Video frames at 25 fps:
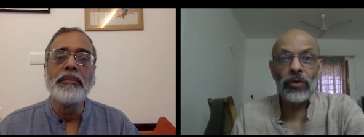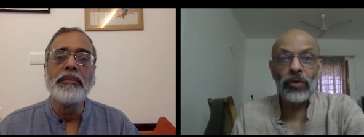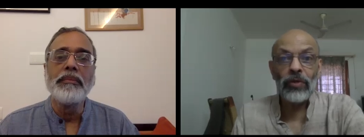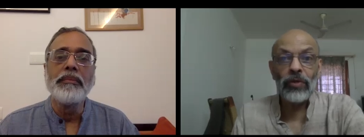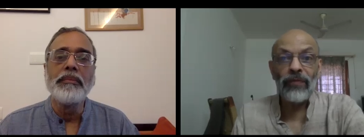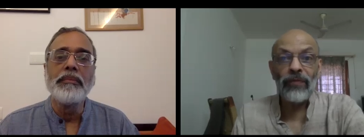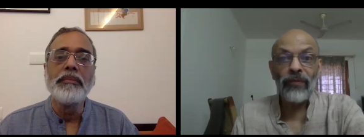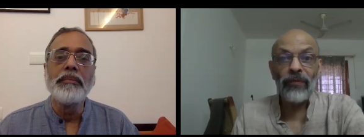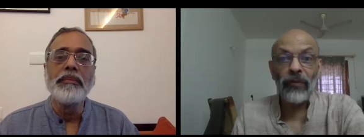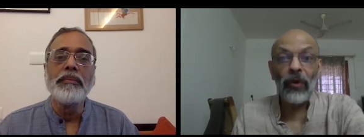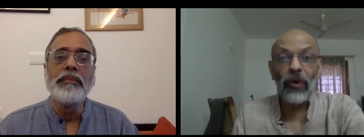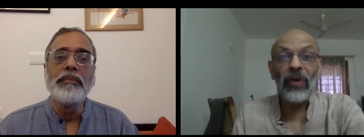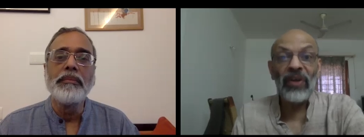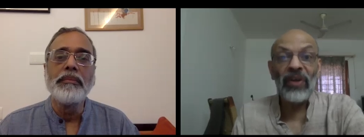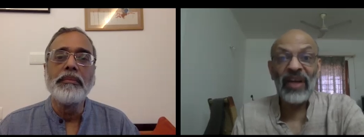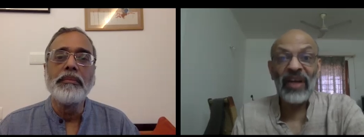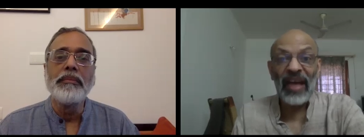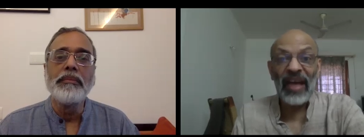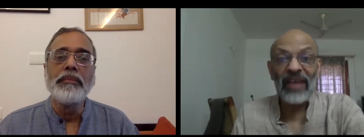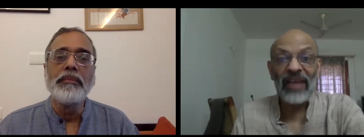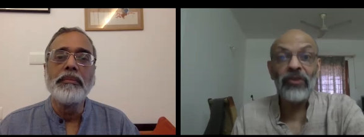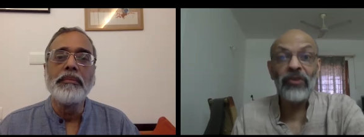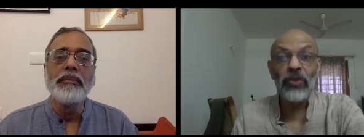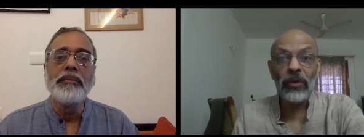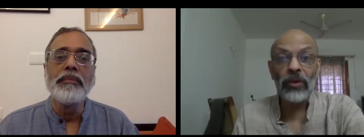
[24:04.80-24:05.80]
Speaker 1: for
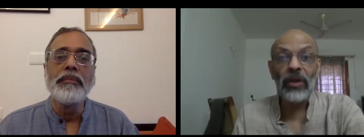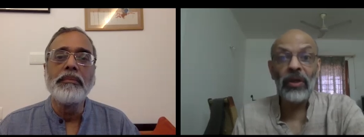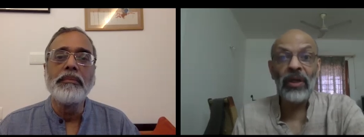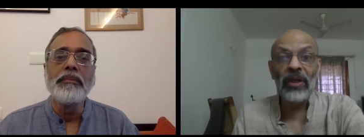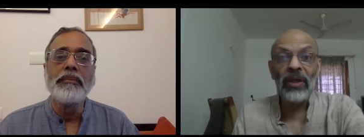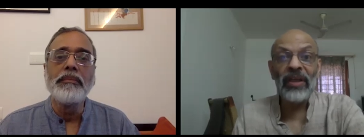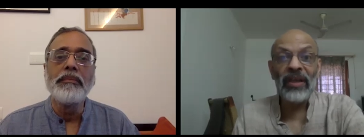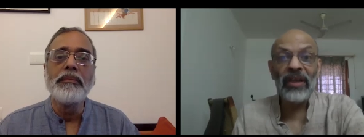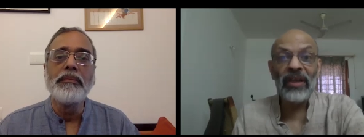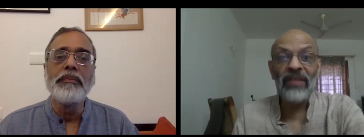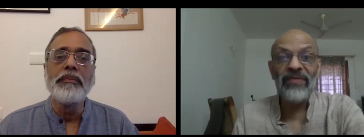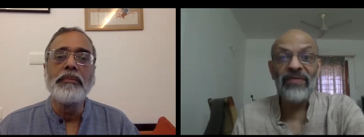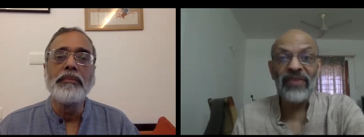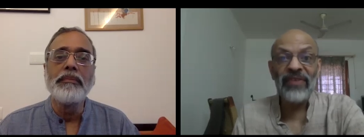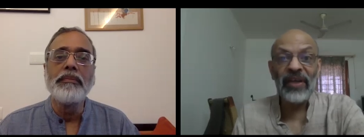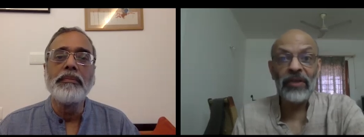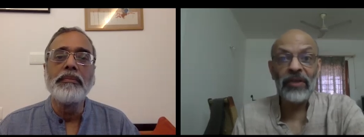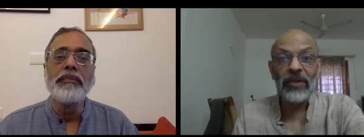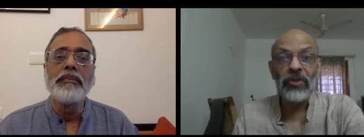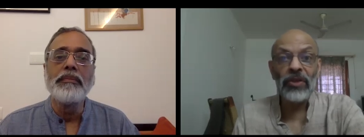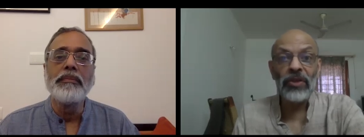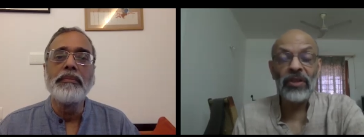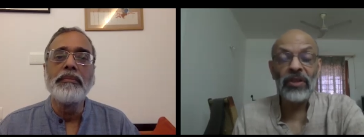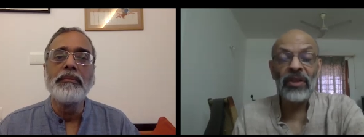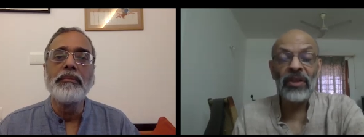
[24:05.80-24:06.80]
natural
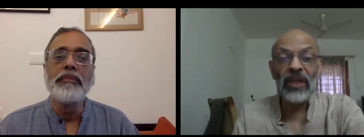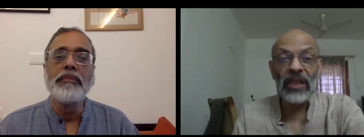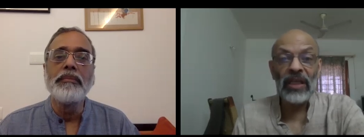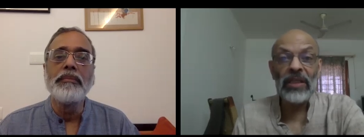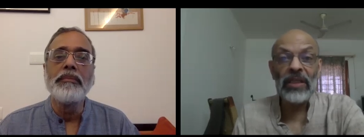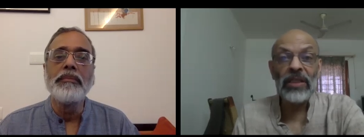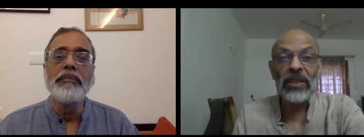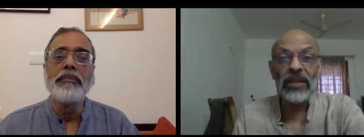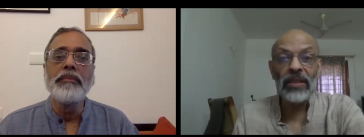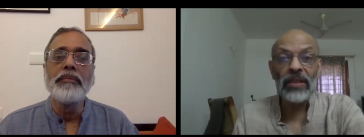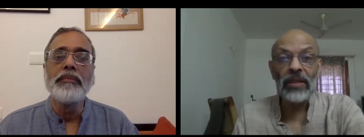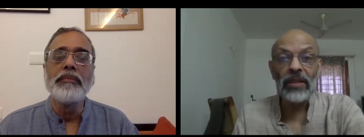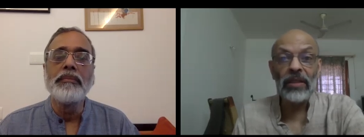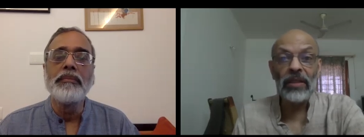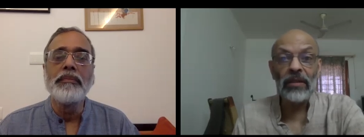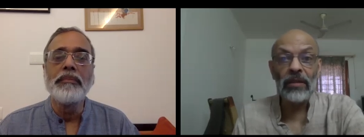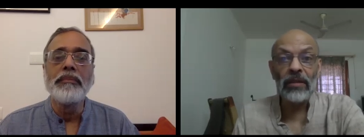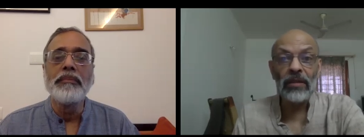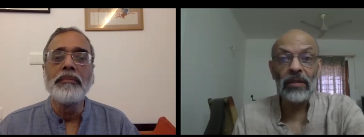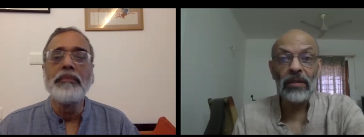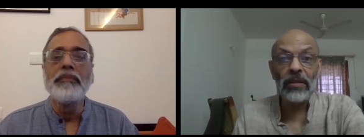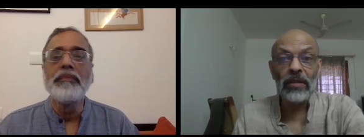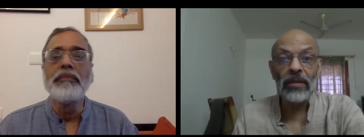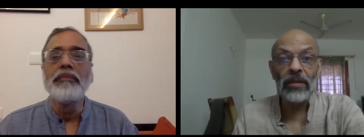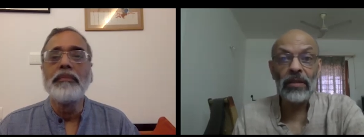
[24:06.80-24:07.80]
infection
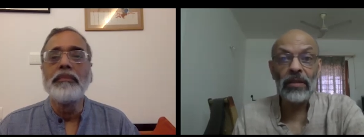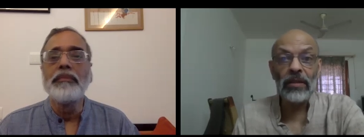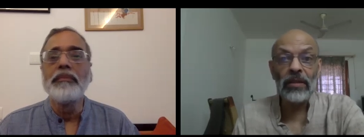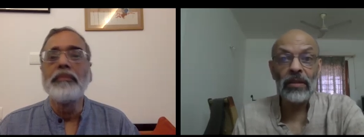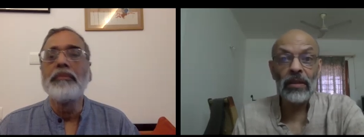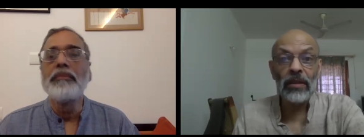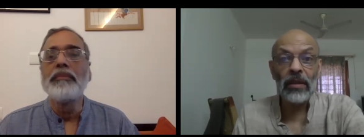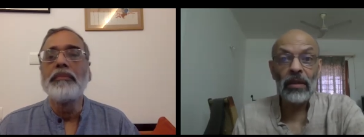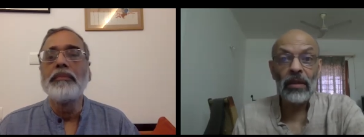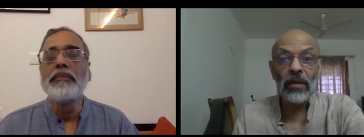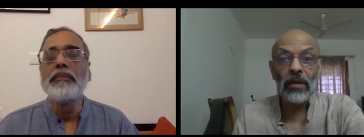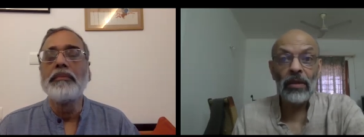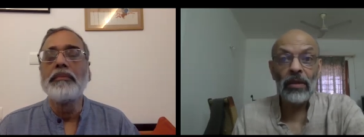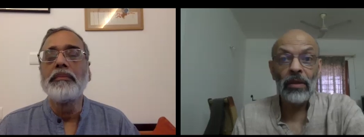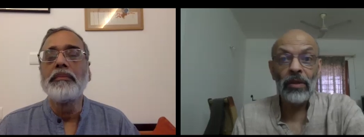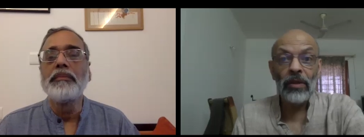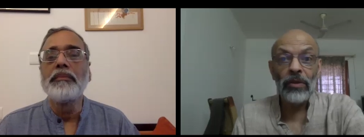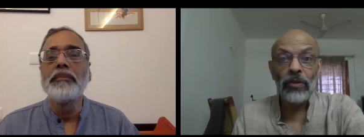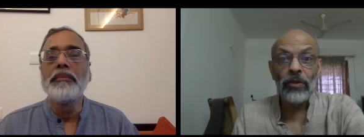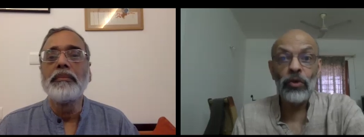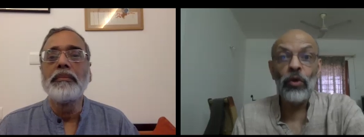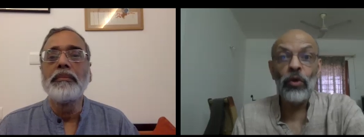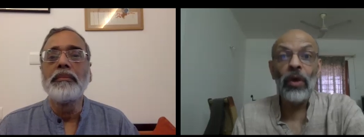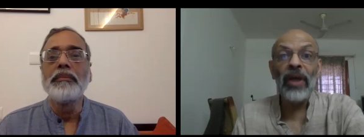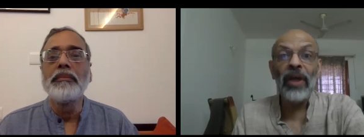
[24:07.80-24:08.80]
incidents
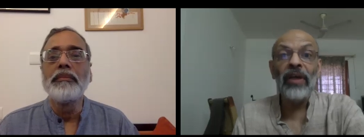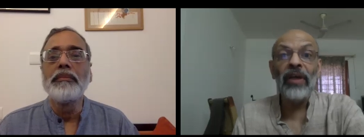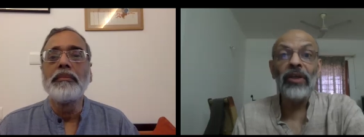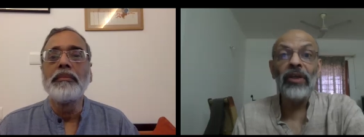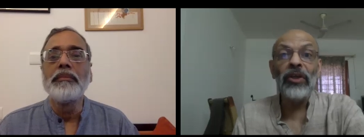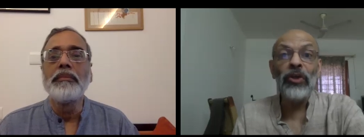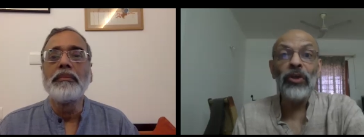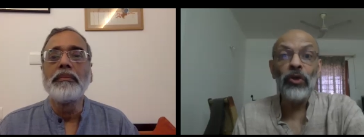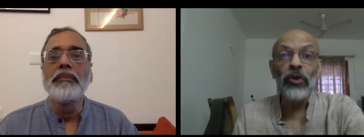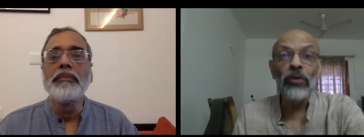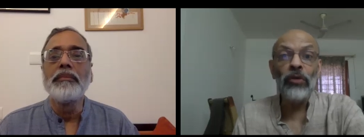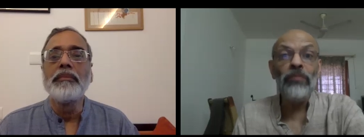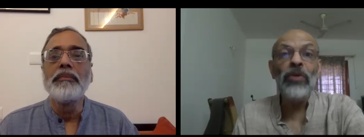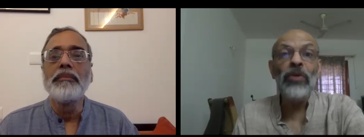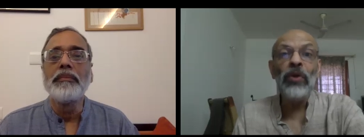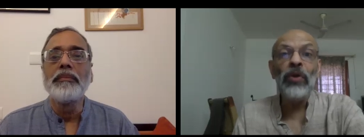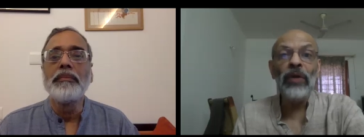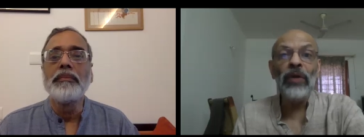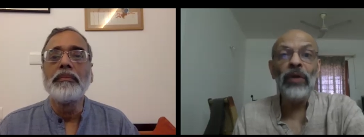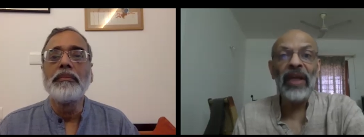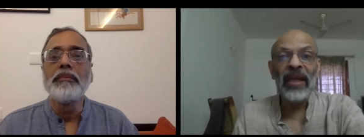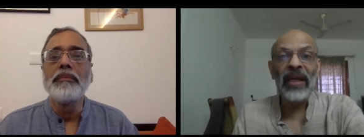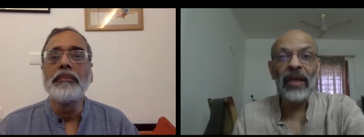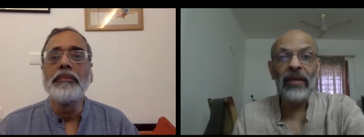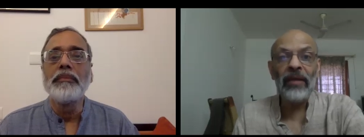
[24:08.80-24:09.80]
to
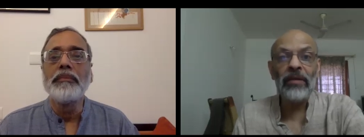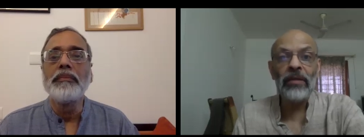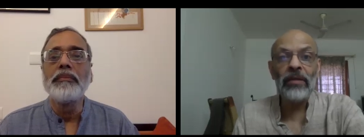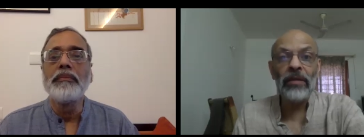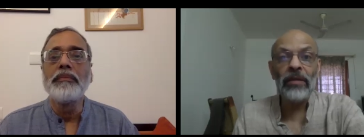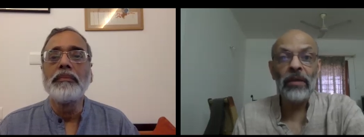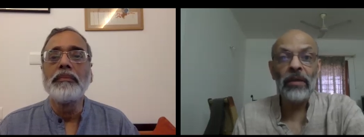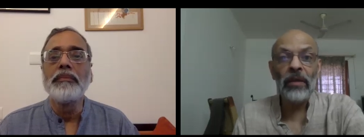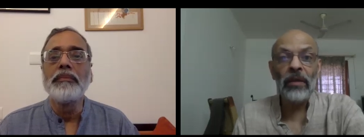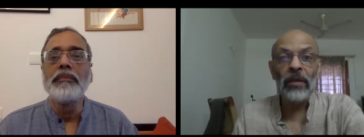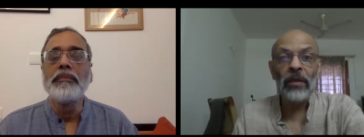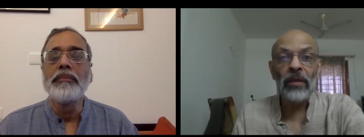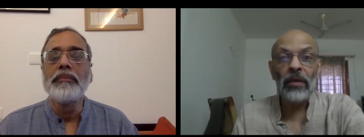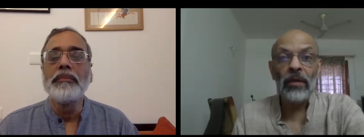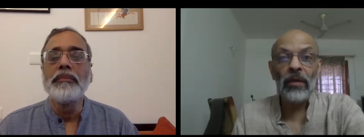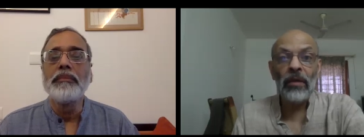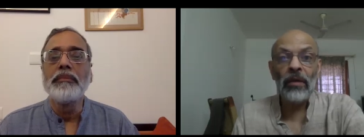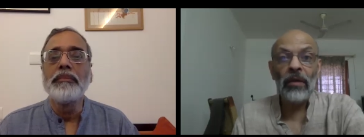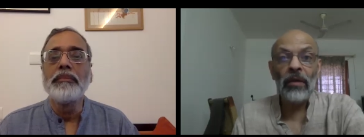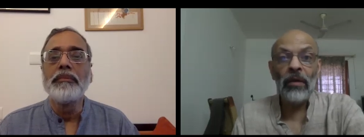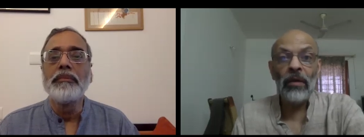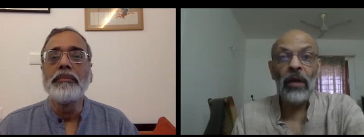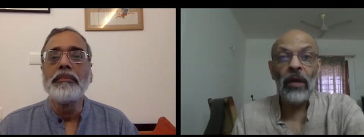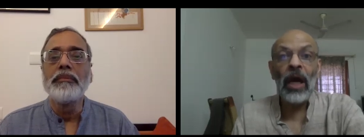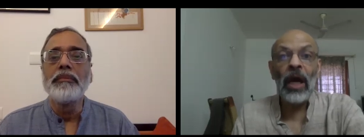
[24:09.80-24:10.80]
accumulate
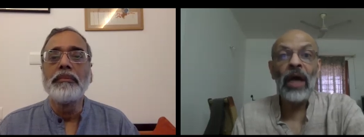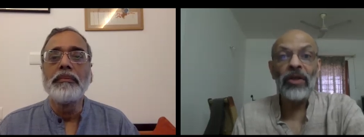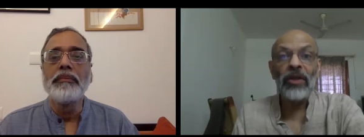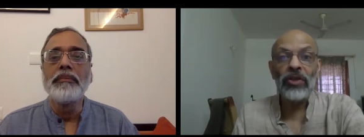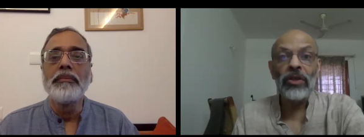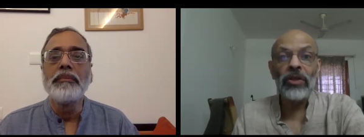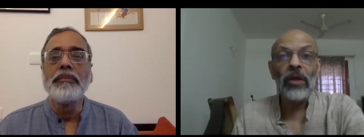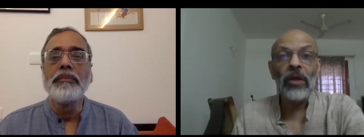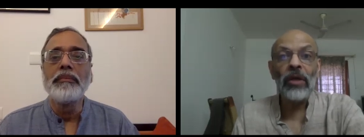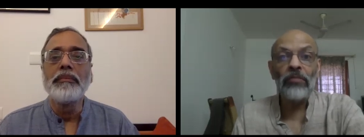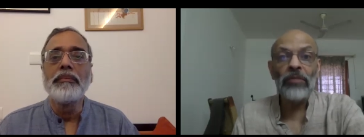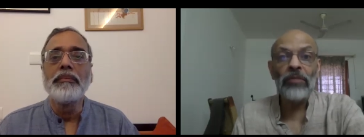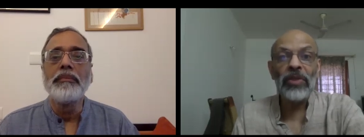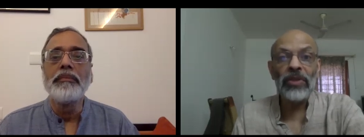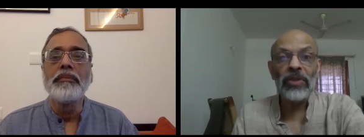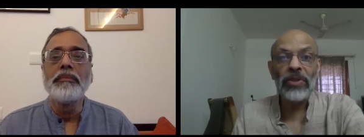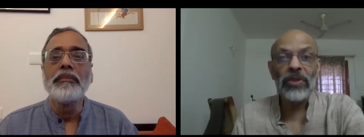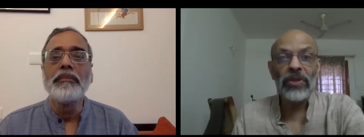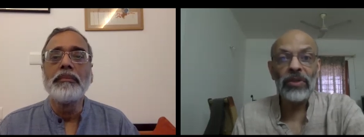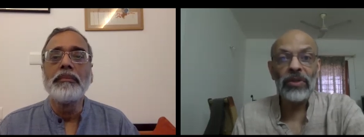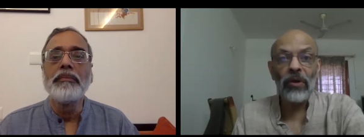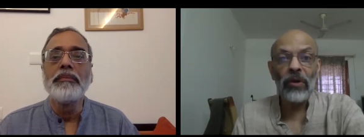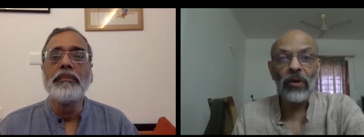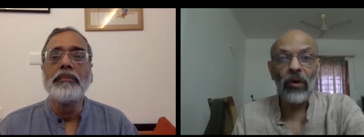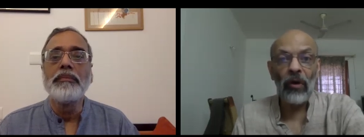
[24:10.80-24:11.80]
large
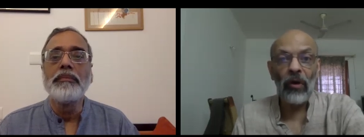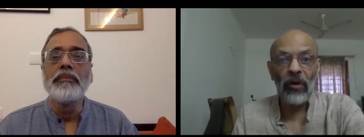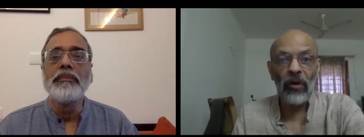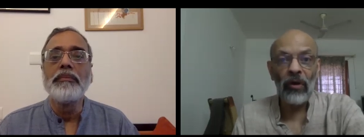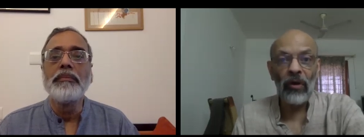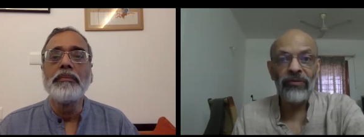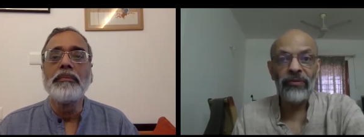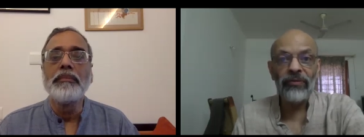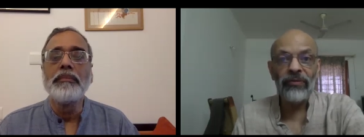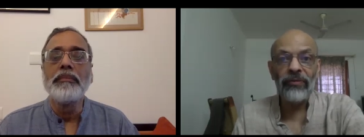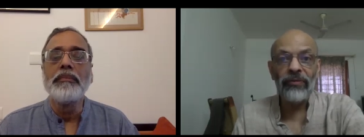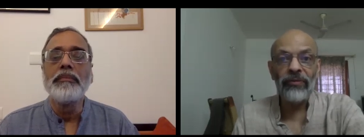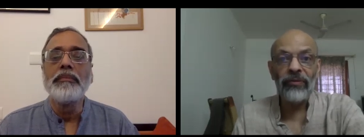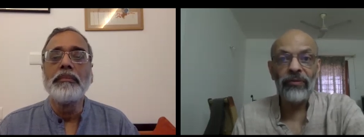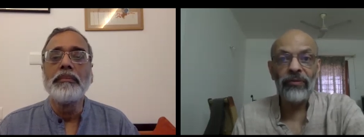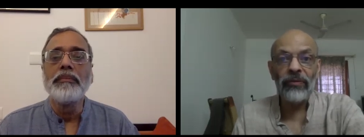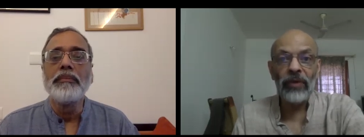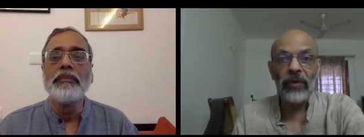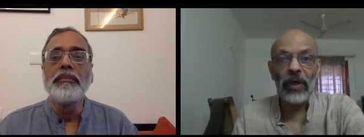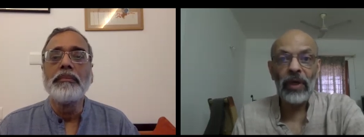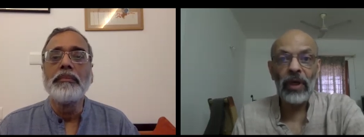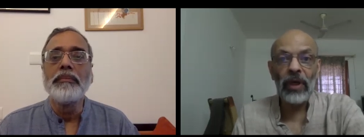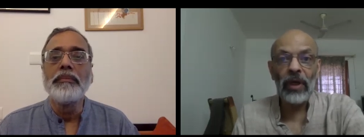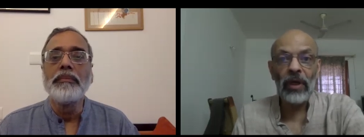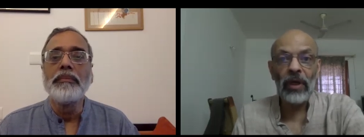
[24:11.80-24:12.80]
numbers of
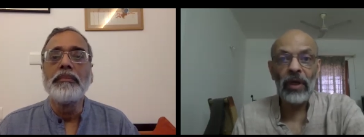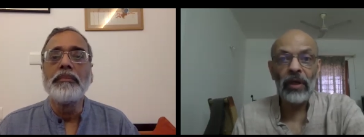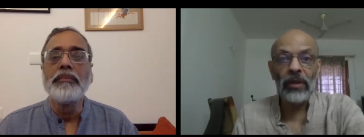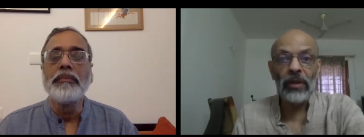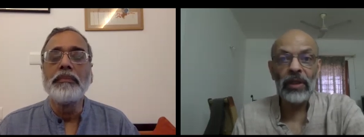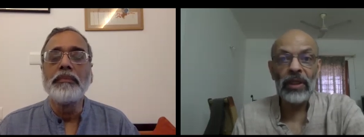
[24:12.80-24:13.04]
uh,